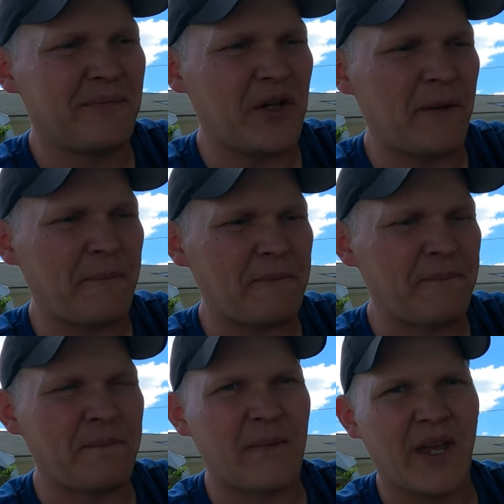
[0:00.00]
But
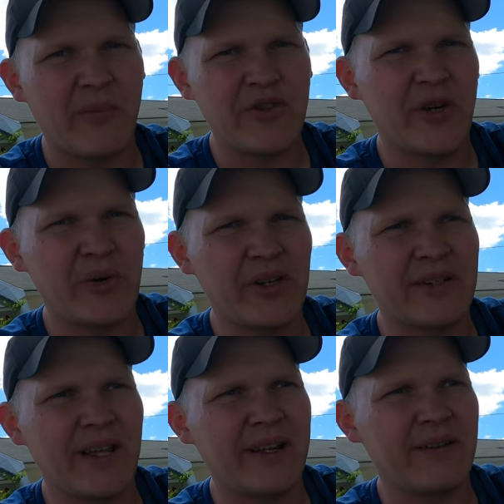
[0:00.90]
I'm gonna show you what it
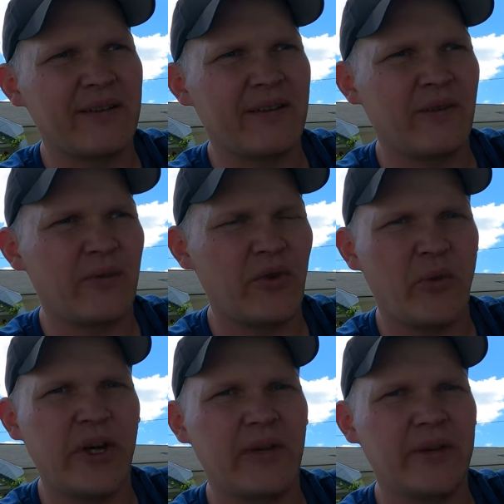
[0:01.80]
looks like with
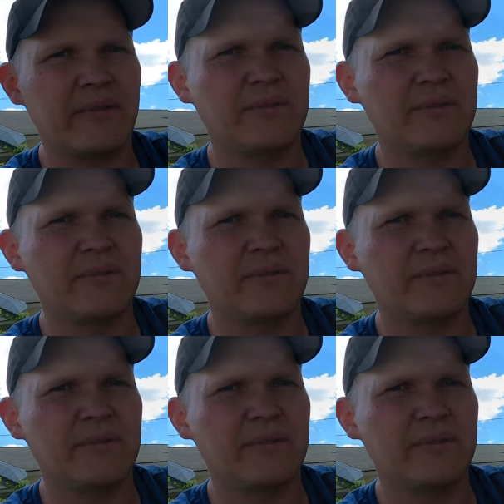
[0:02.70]
weight on it.